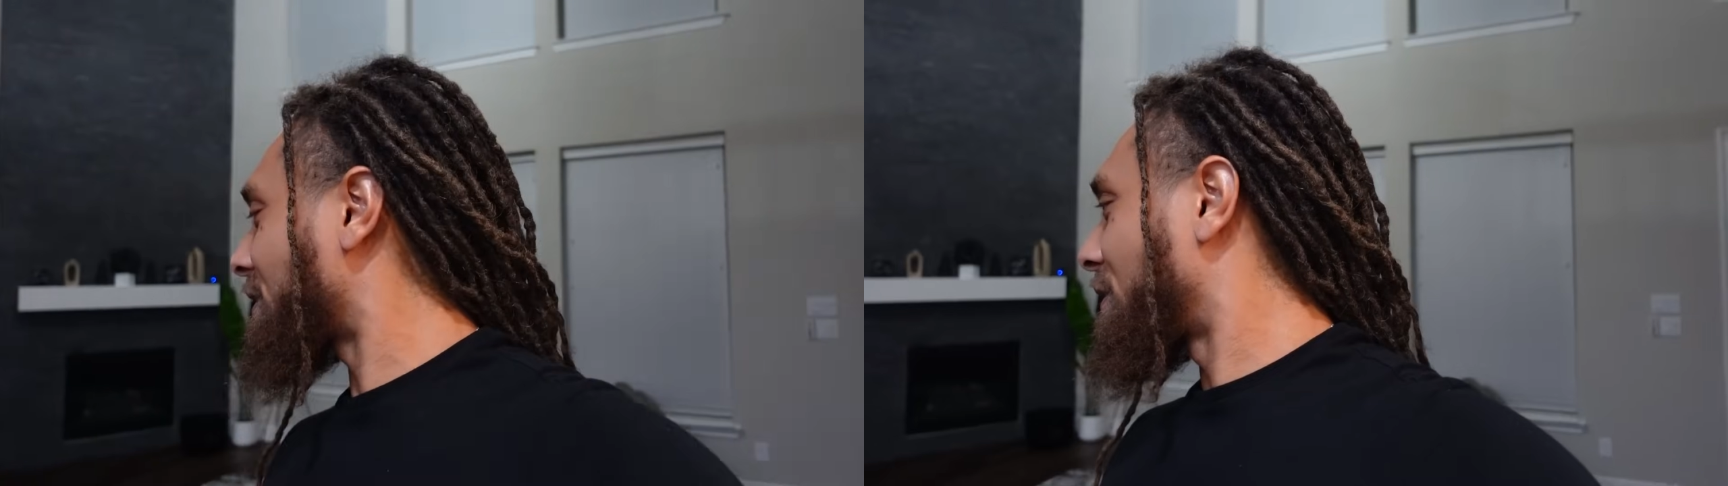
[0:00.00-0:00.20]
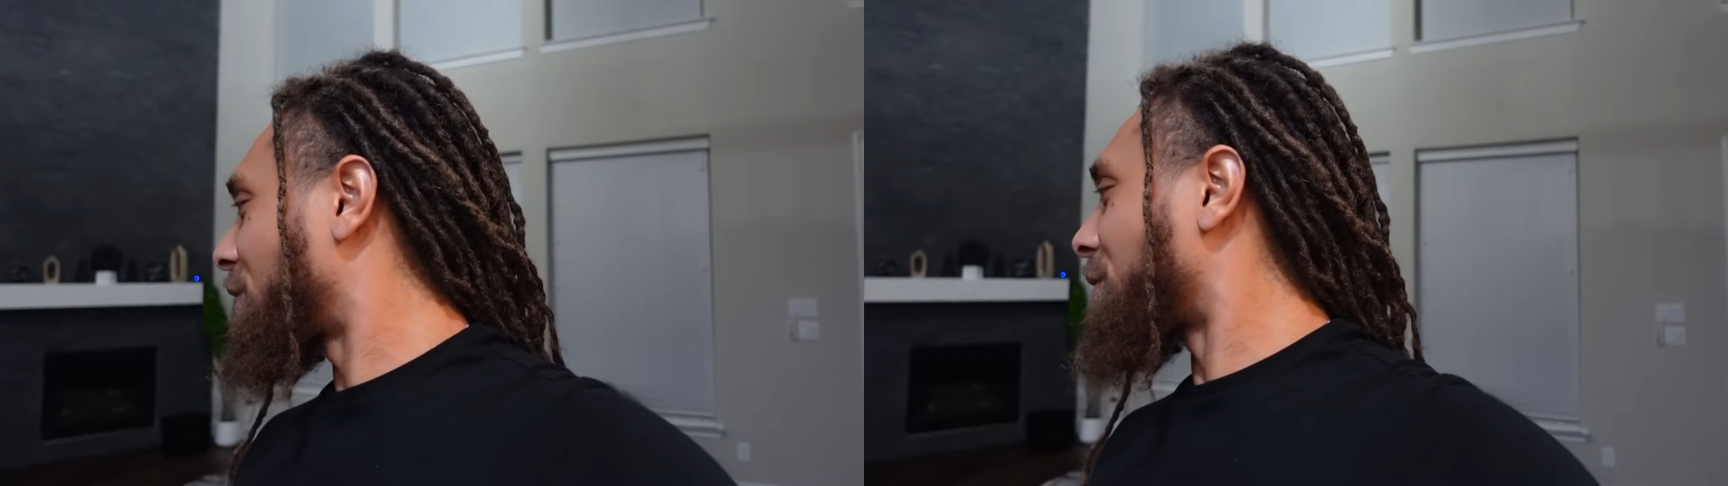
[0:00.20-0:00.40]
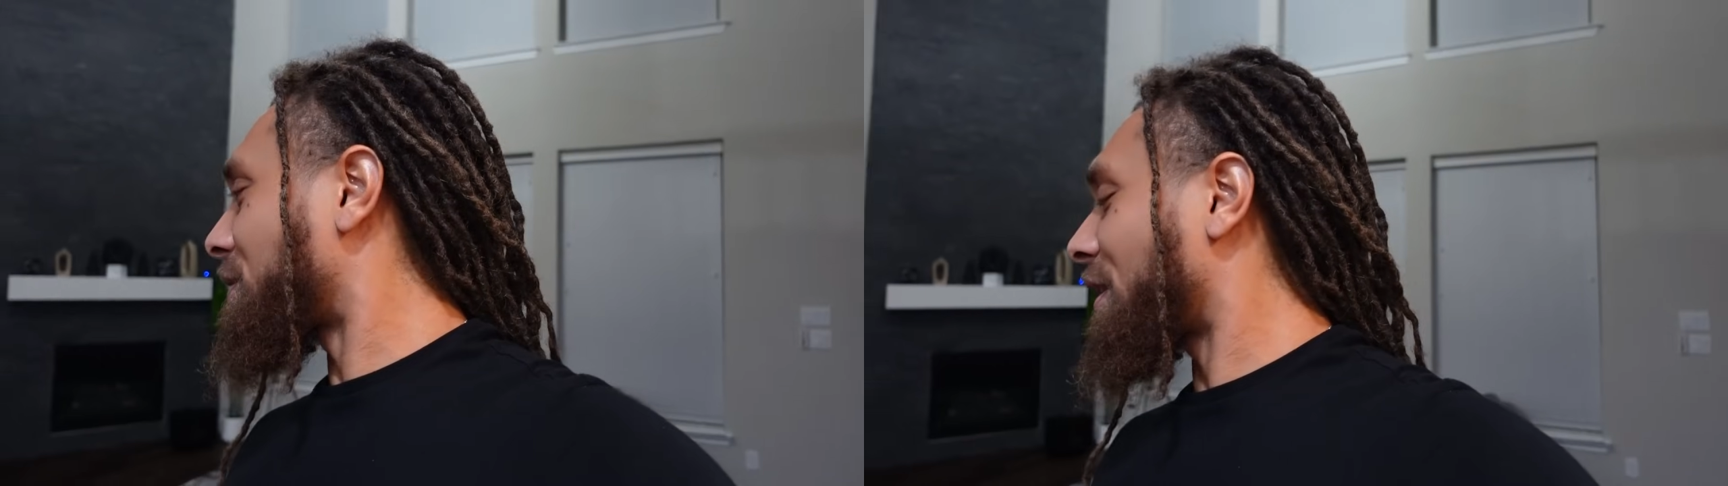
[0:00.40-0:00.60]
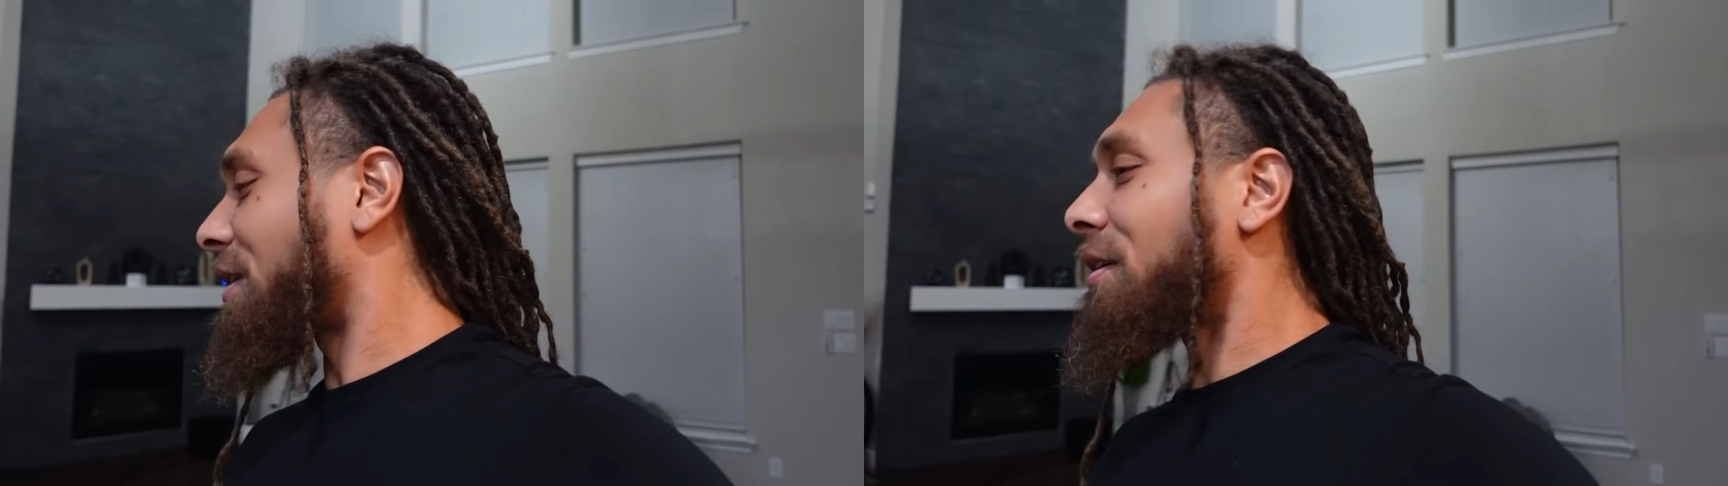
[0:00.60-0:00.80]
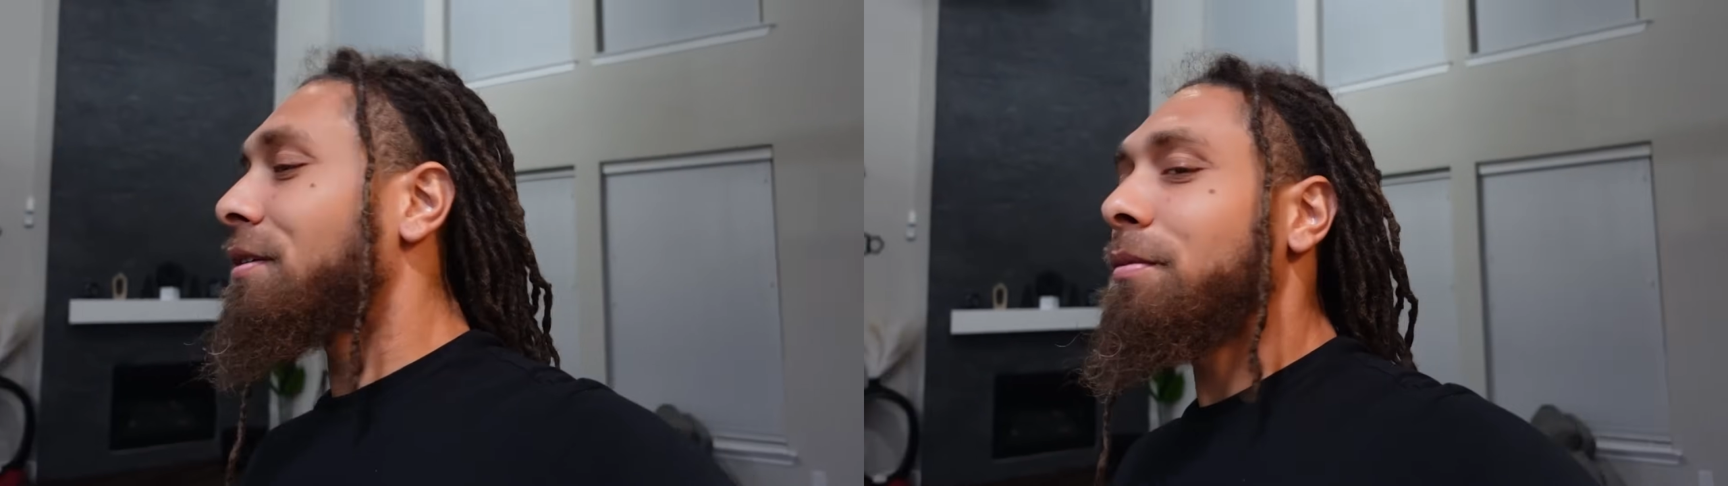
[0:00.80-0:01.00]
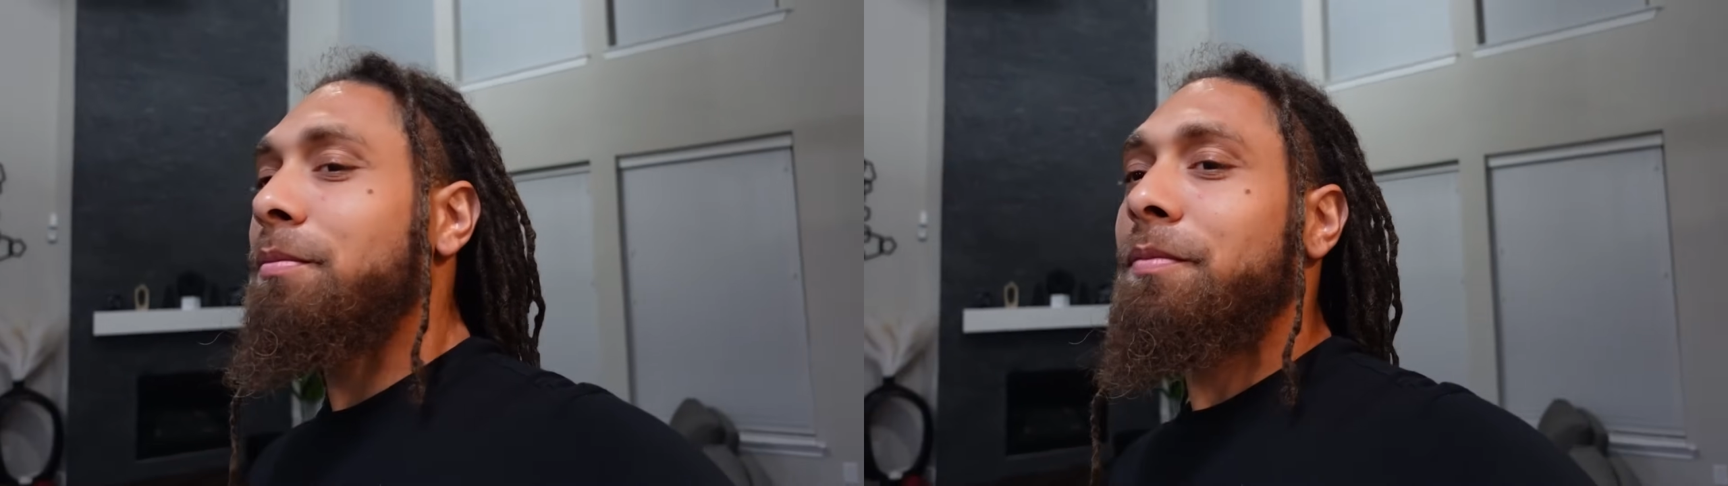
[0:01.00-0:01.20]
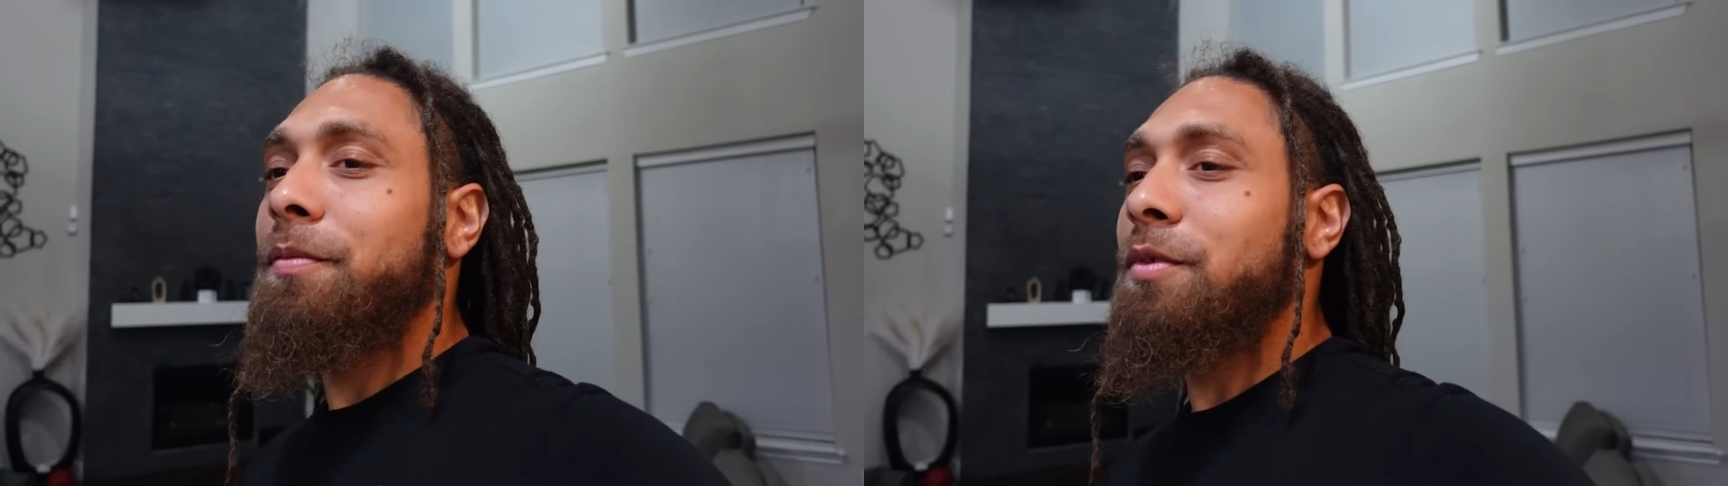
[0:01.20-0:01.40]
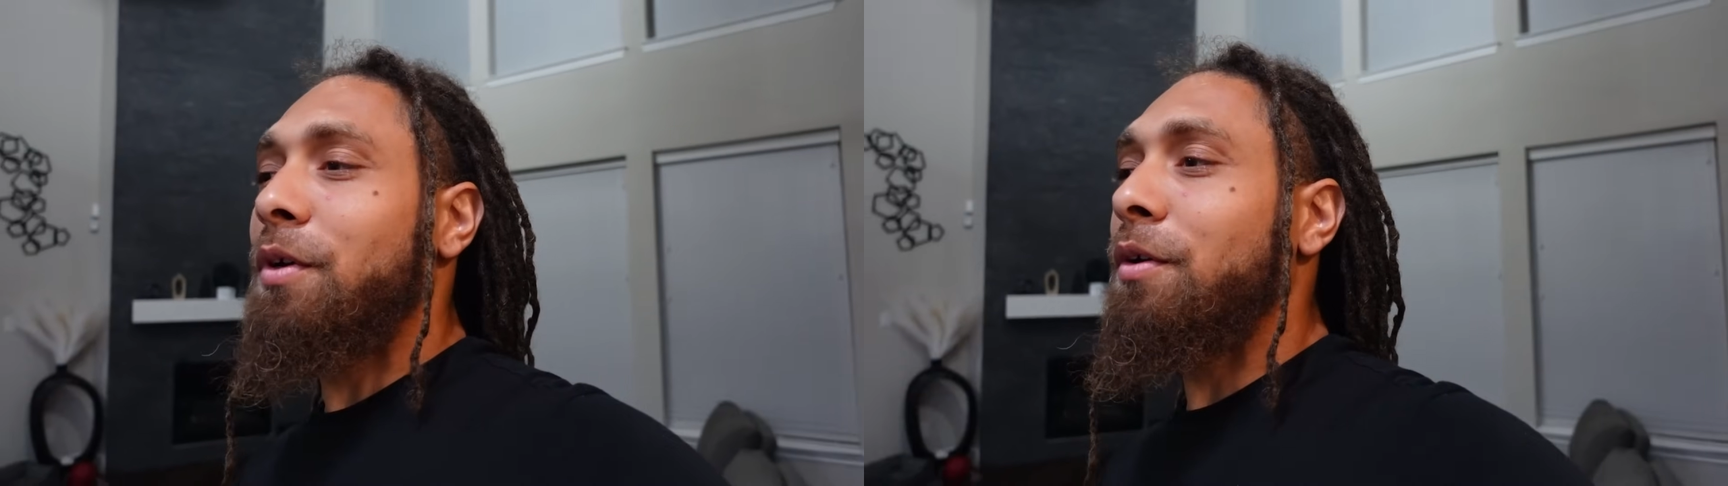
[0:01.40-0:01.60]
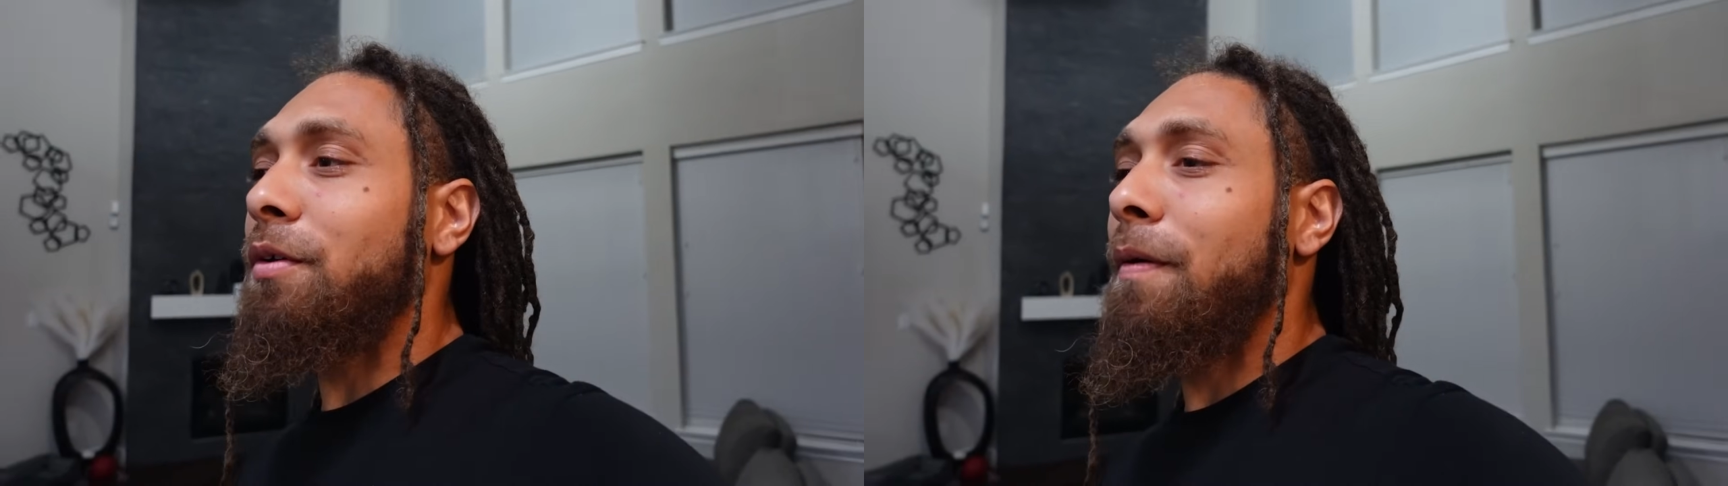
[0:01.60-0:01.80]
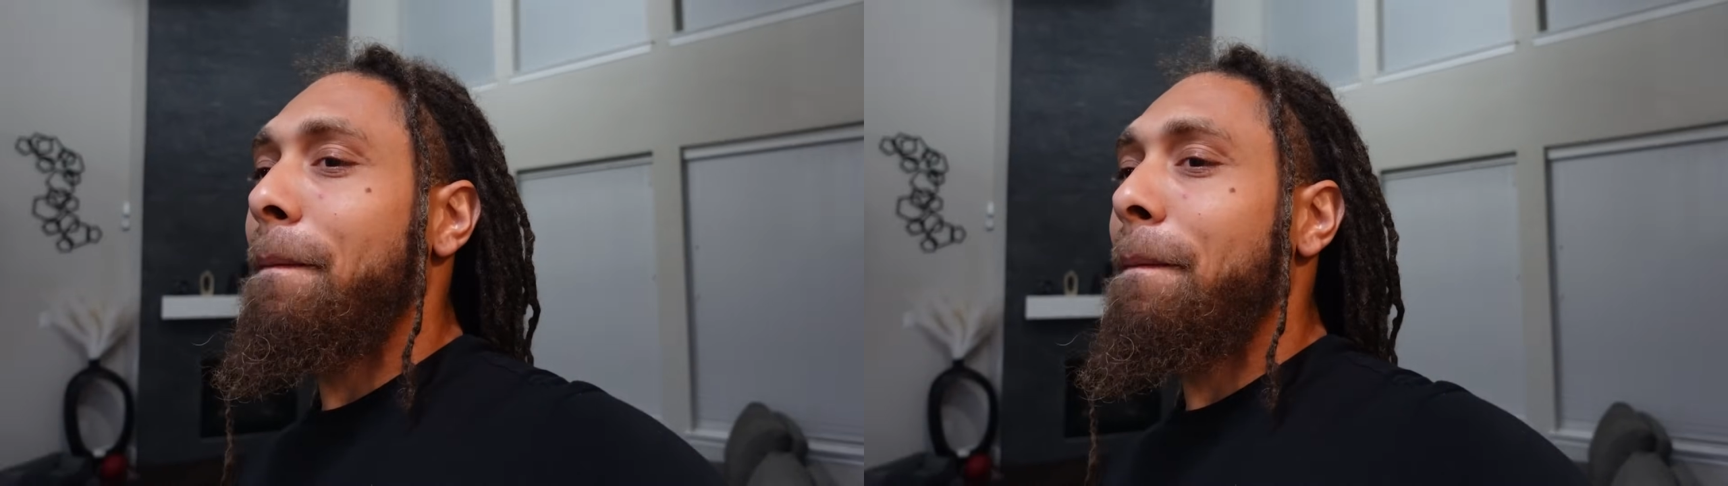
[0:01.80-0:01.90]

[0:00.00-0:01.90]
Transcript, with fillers: You know what I'm saying? So